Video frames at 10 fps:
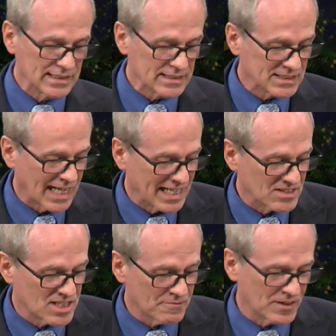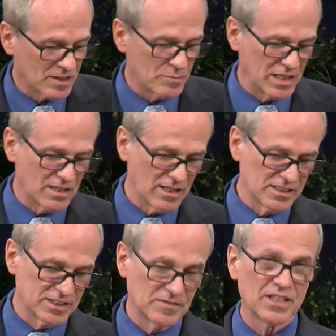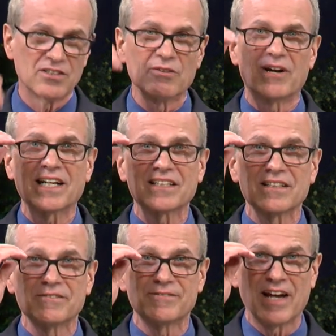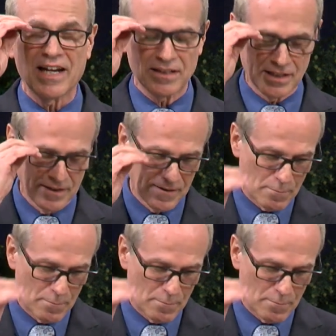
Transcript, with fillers: scientific because of the direct effect